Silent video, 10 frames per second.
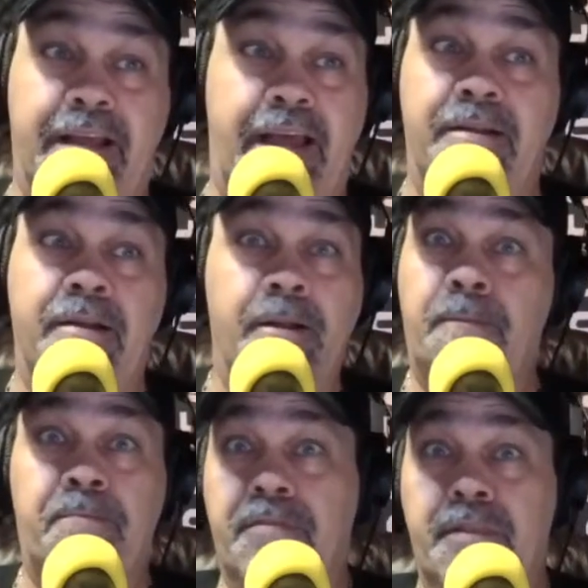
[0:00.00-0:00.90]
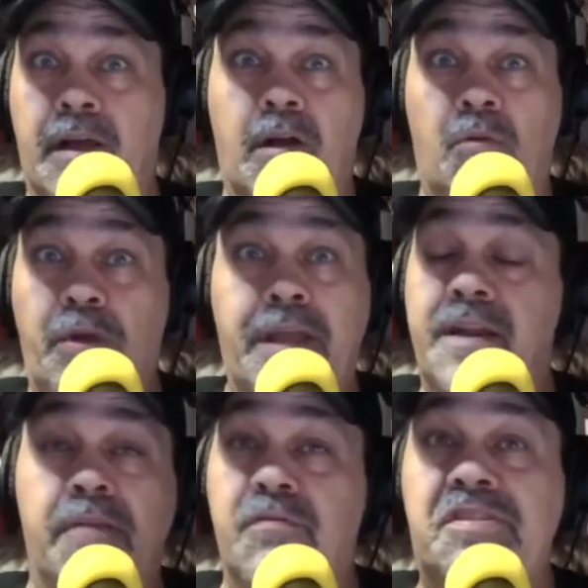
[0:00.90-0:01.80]
that we had
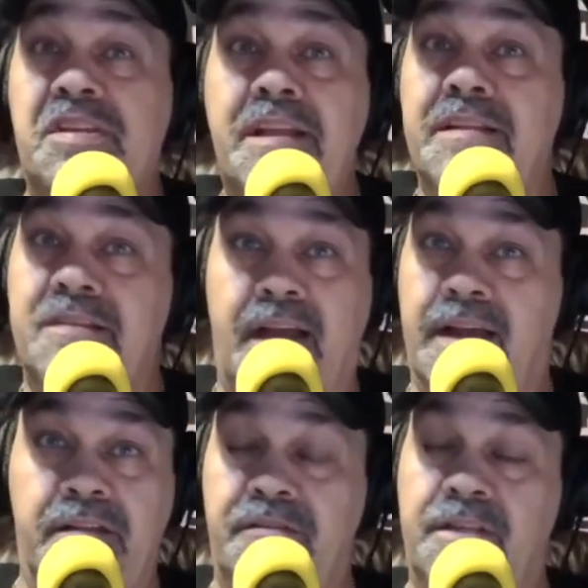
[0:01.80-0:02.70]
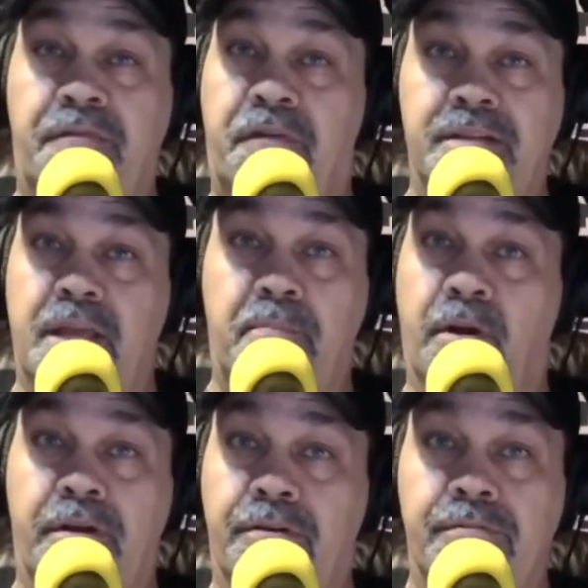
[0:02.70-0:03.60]
never seen this kind of DeVante
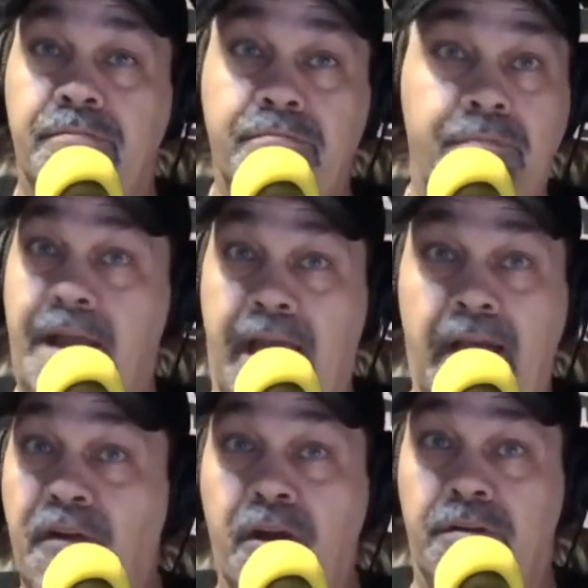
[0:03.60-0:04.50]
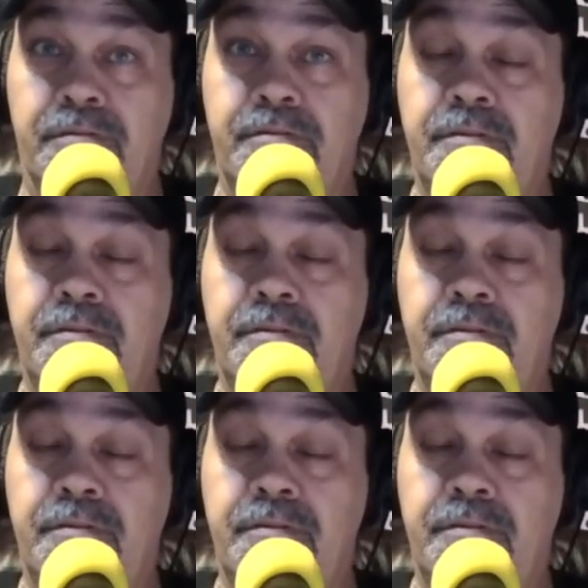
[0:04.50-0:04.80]
Parker, ever.